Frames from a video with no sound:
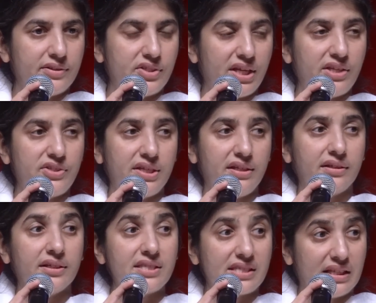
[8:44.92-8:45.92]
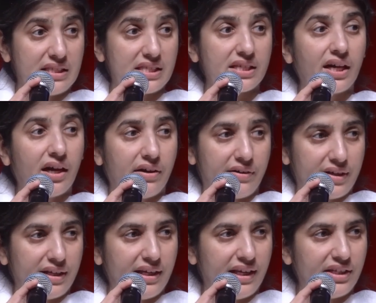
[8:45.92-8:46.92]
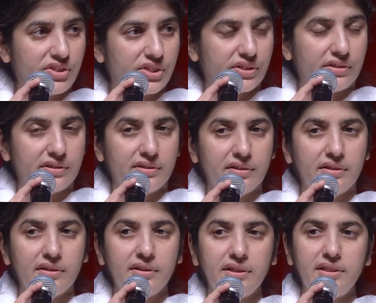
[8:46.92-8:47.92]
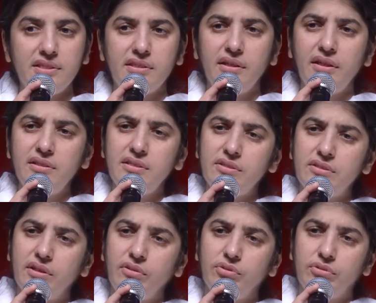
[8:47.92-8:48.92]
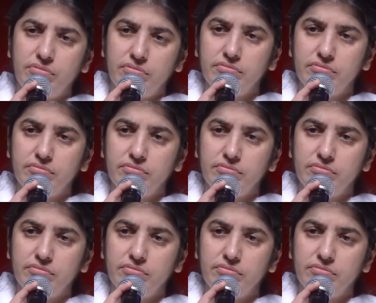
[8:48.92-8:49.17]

changing a sanskar, nature, is the easiest thing to do.